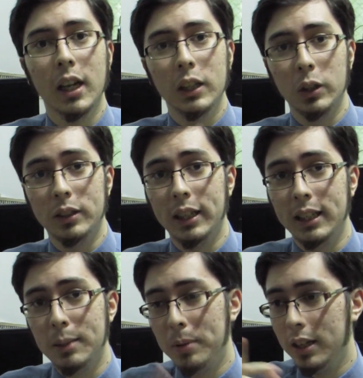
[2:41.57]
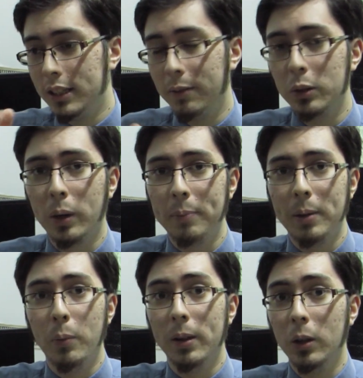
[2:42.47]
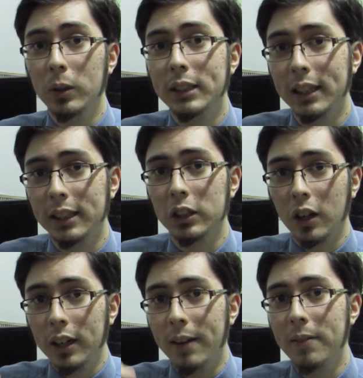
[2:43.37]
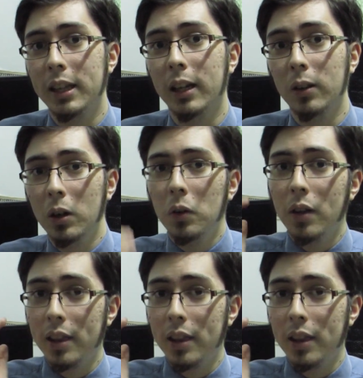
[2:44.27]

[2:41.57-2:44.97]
So ten eighty p, seven twenty p with no settings on, everything low,